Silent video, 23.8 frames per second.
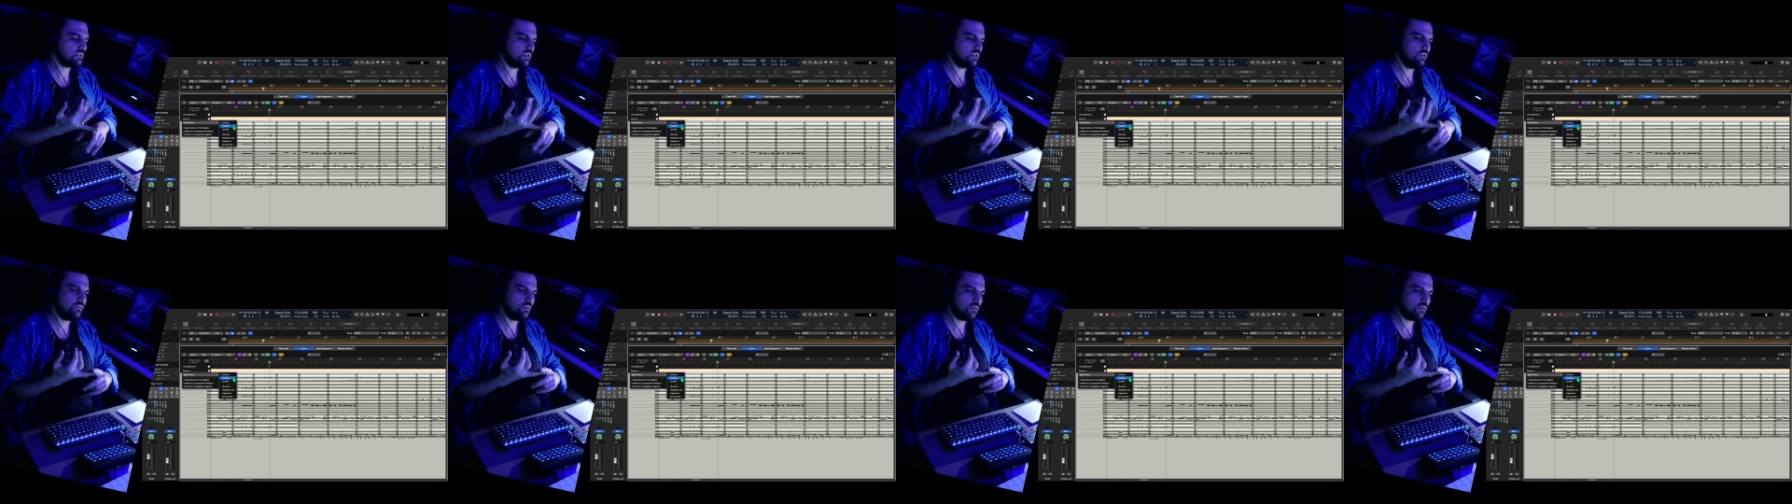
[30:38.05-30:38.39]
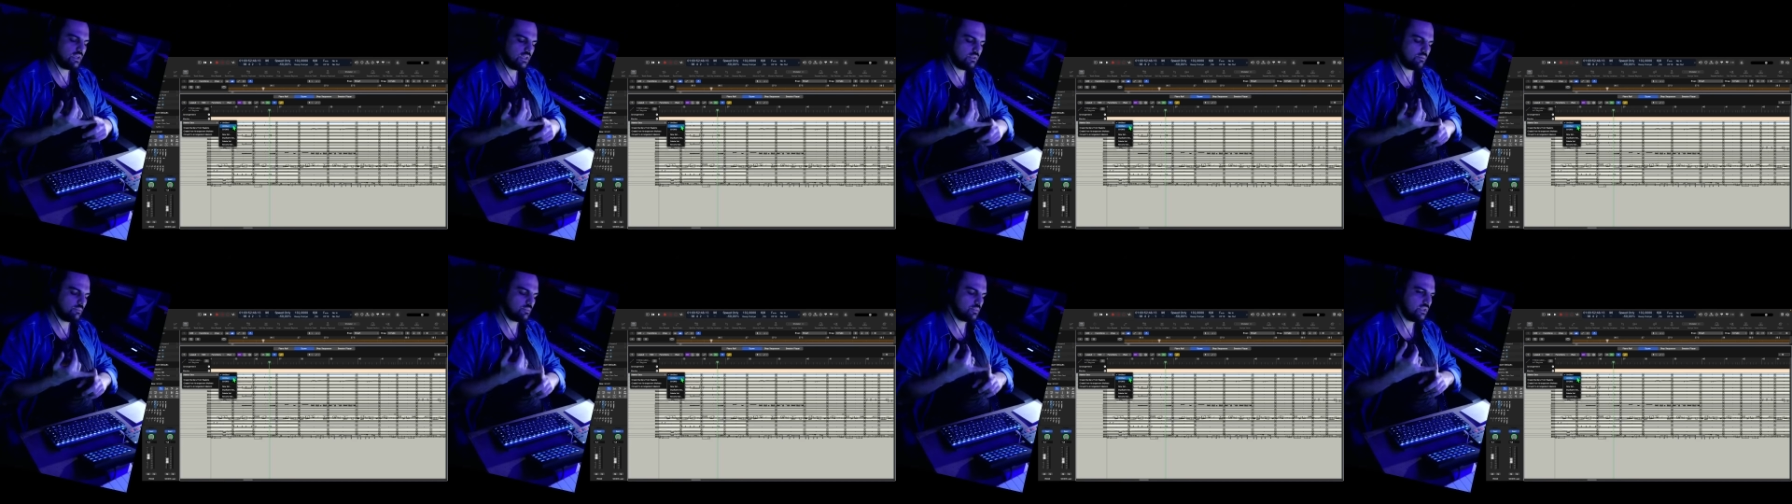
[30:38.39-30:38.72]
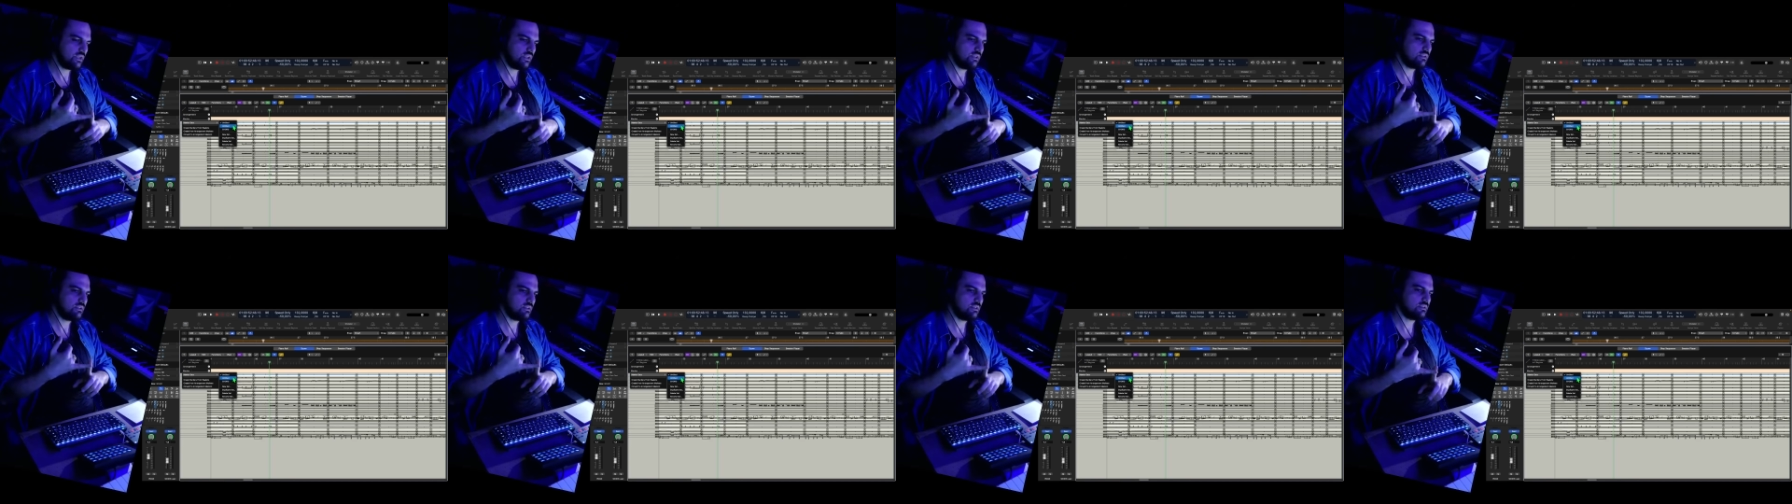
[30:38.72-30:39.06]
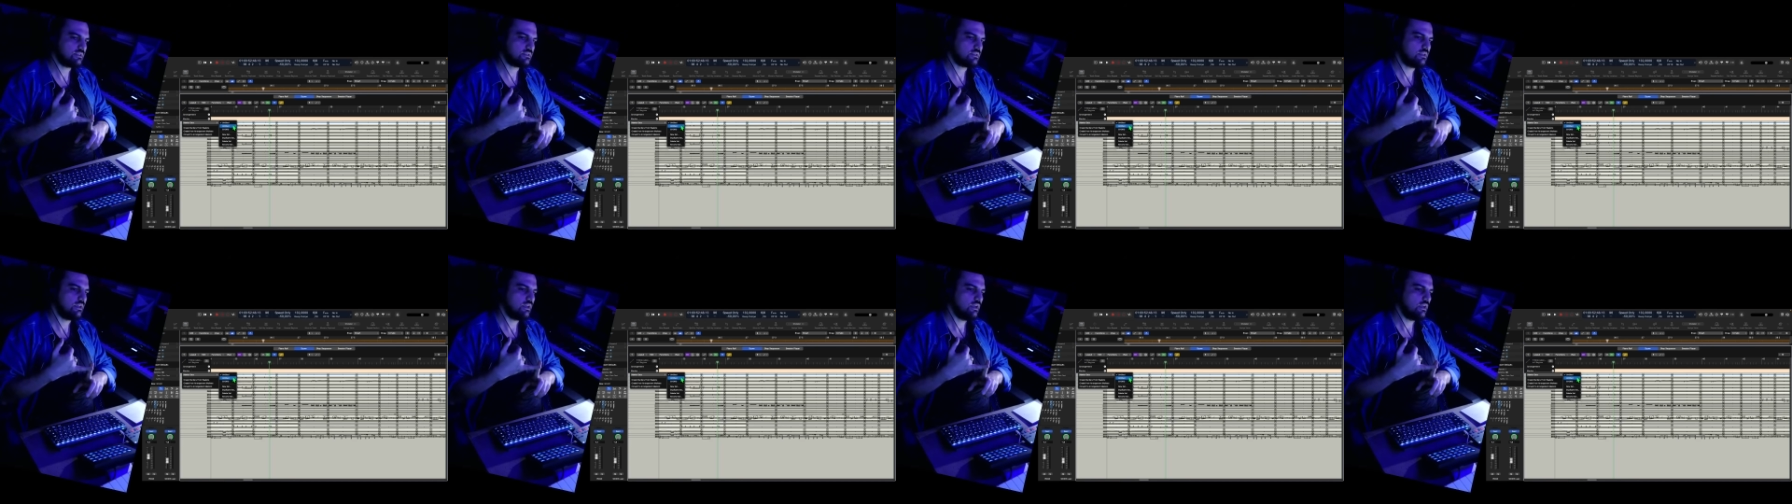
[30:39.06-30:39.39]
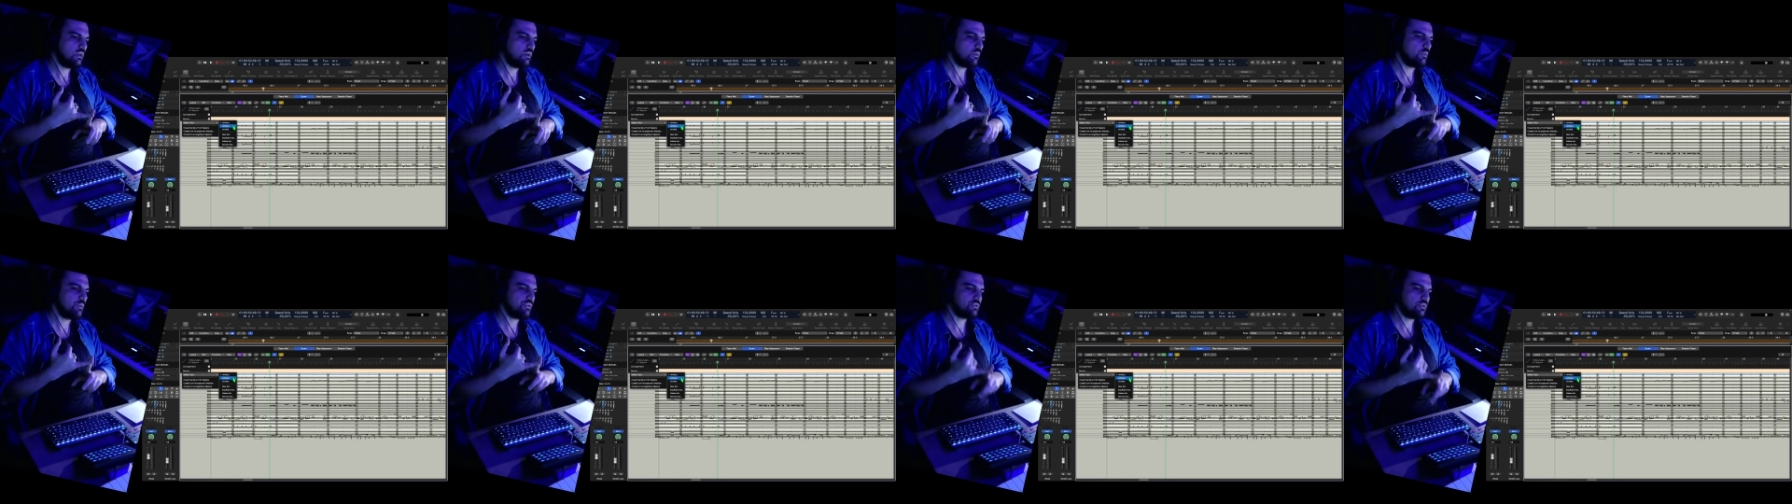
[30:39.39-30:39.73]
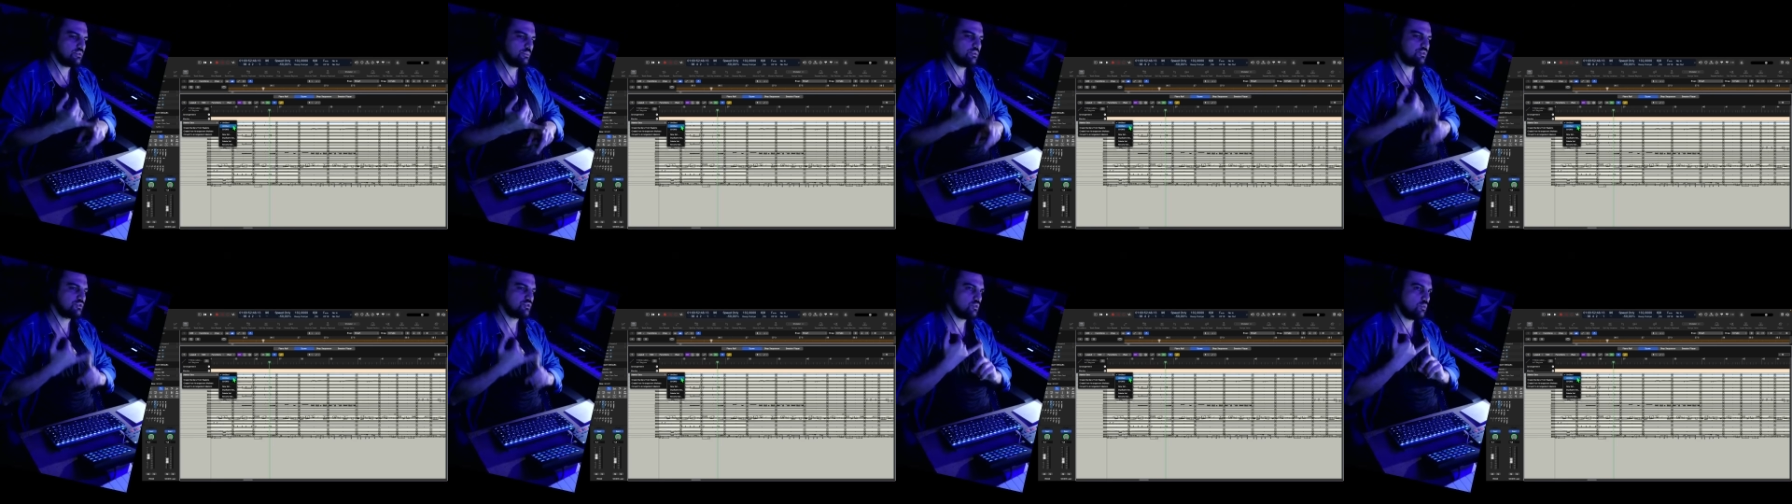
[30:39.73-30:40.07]
If you can bring this
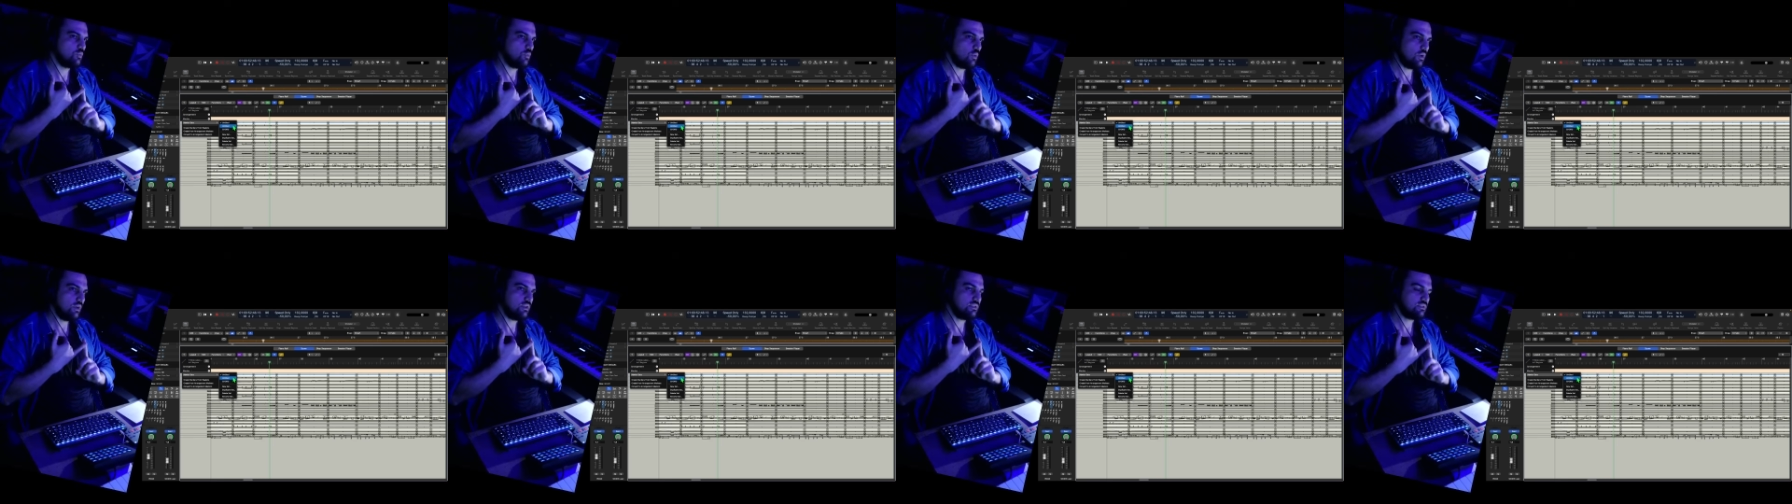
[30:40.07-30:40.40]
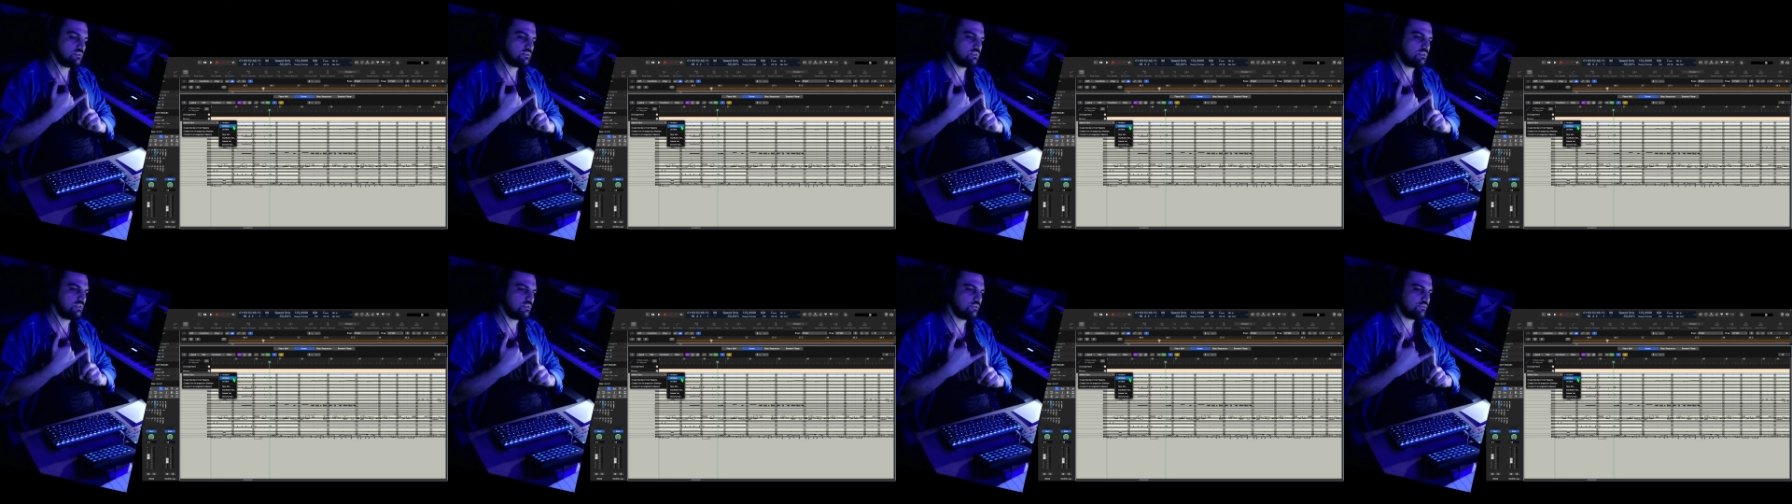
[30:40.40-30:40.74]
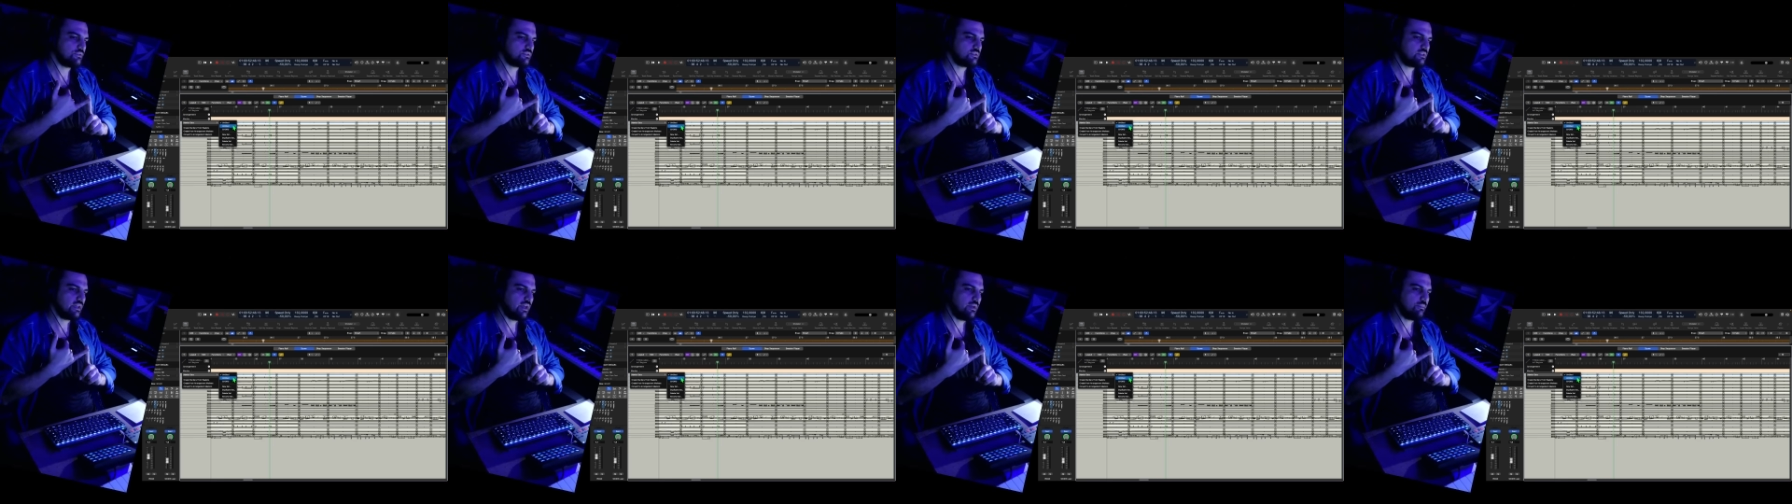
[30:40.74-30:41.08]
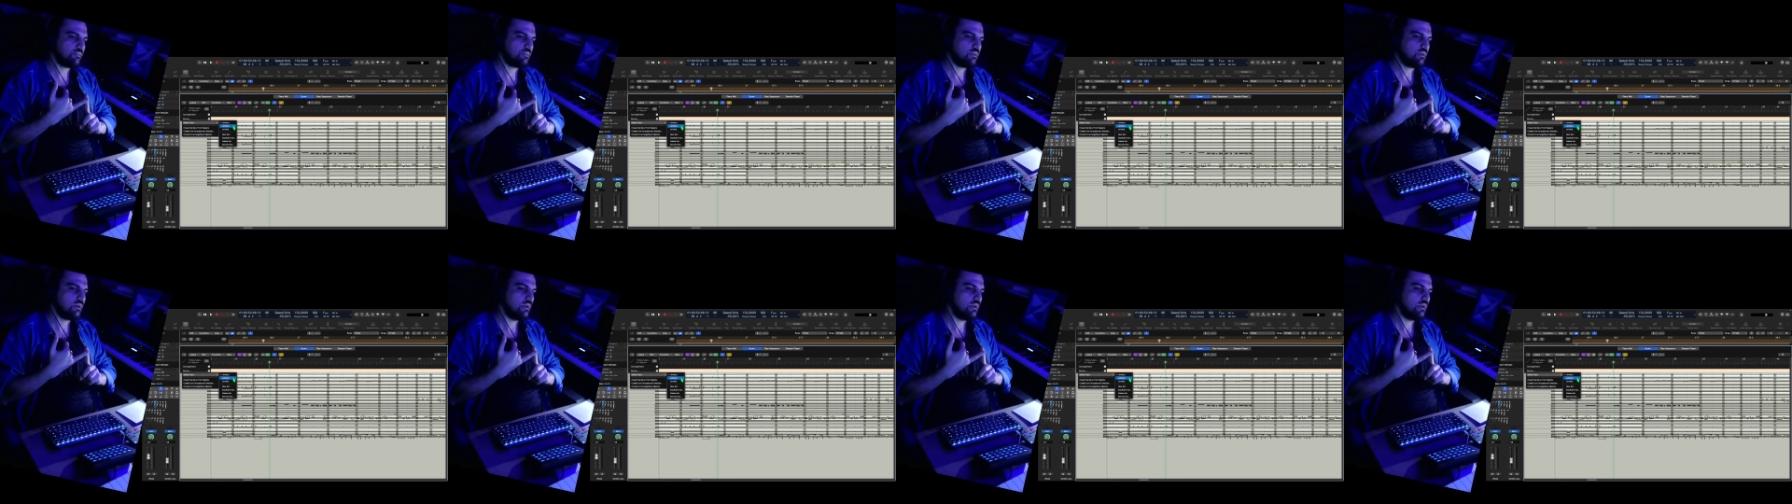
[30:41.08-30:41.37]
resume to one single step,